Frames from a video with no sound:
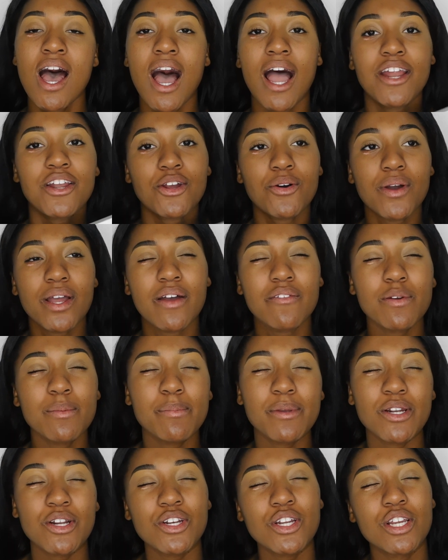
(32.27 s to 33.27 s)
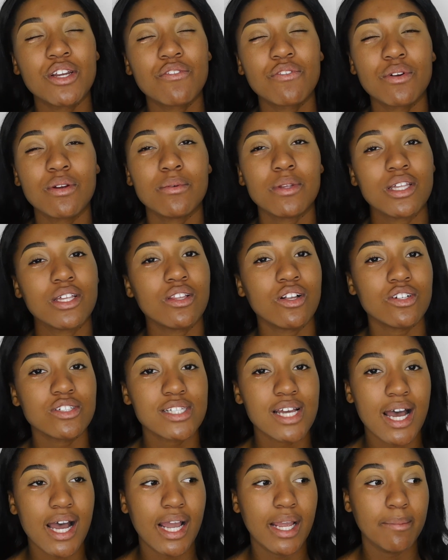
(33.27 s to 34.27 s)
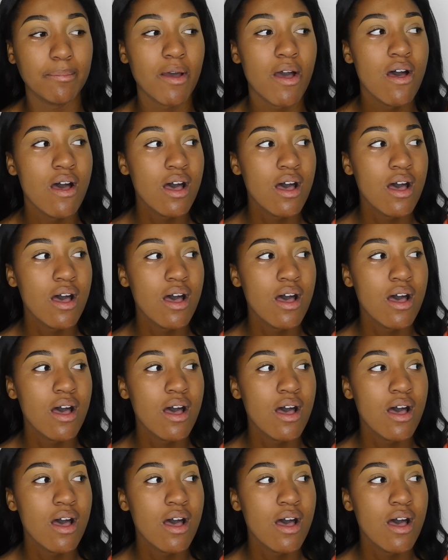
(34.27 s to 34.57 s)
I know I haven't been on here for a really long time.